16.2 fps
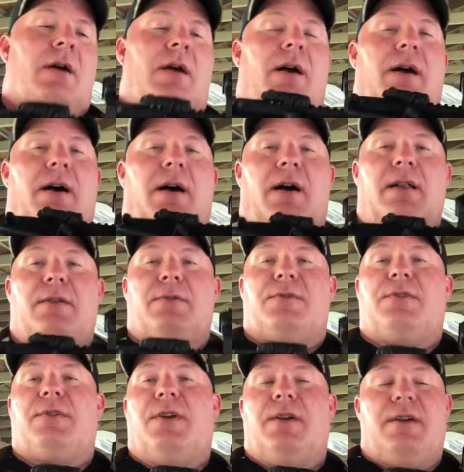
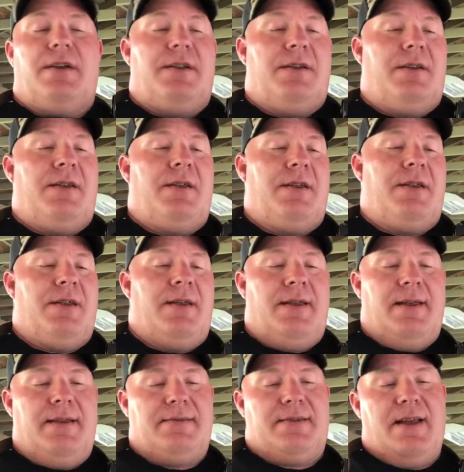Holosun
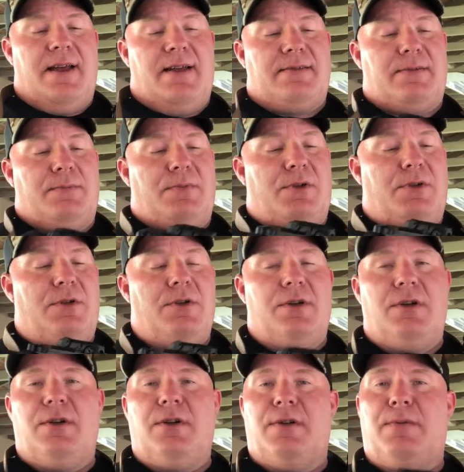has got some
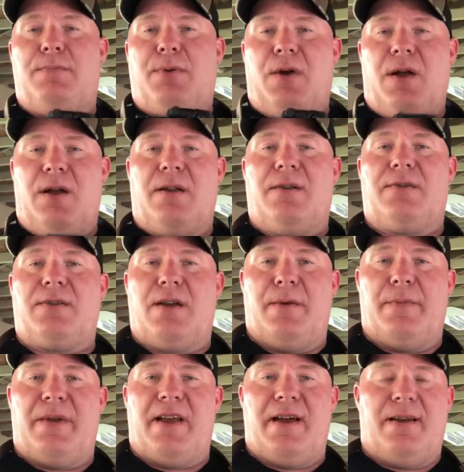good products
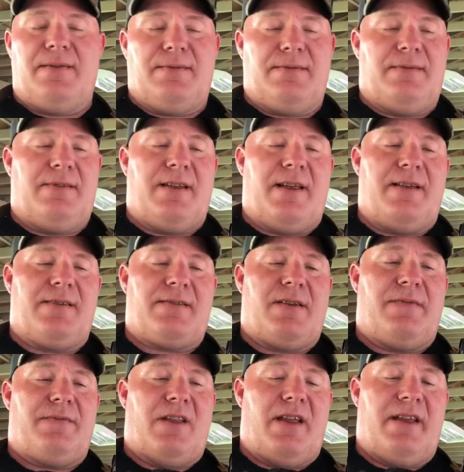coming out as
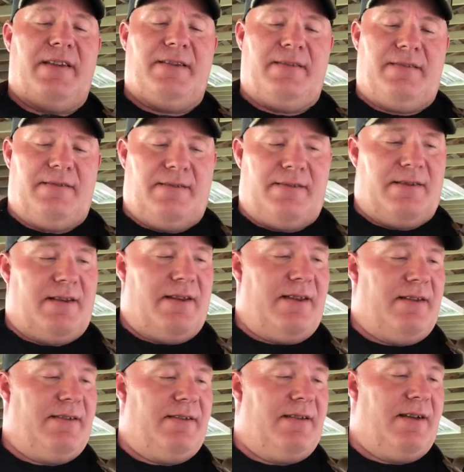of late,
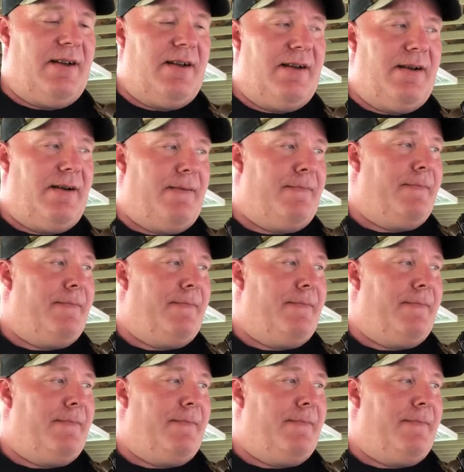and I